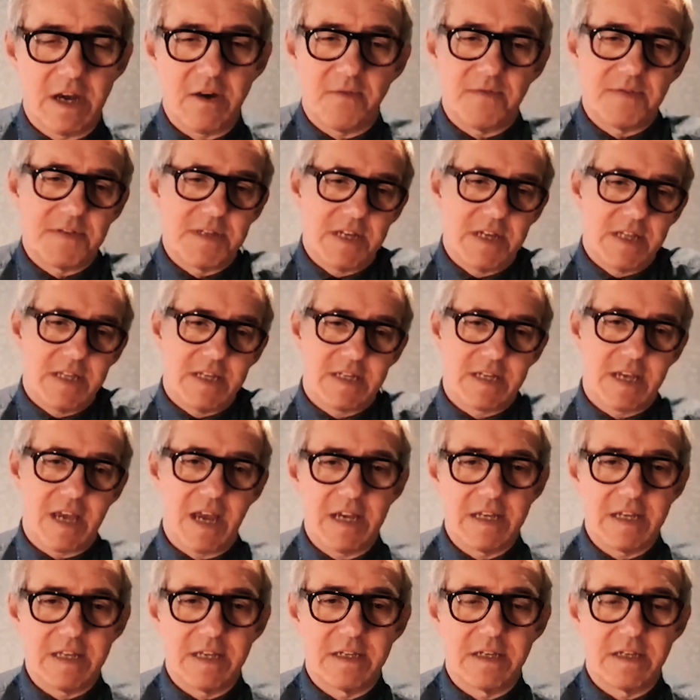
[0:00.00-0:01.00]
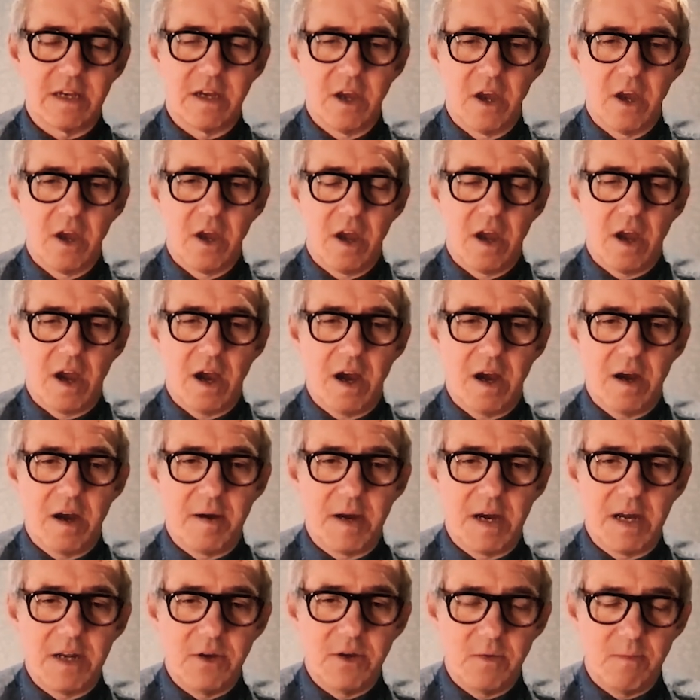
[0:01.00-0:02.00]
Obviously, in this case, there's a, uh,
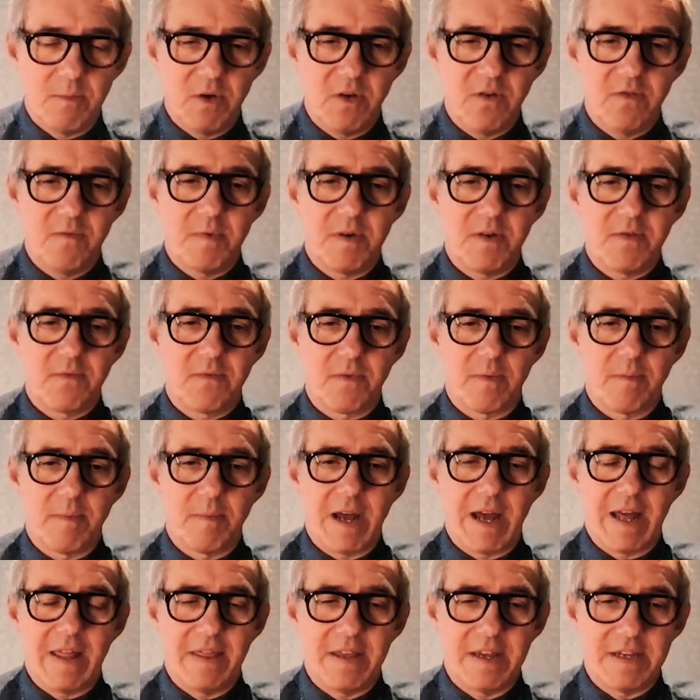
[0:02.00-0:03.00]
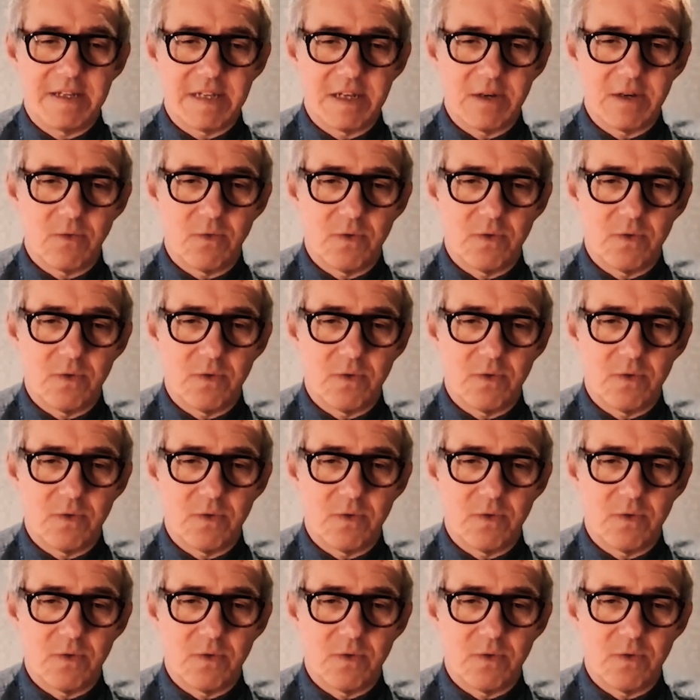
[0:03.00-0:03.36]
a new movement from movement.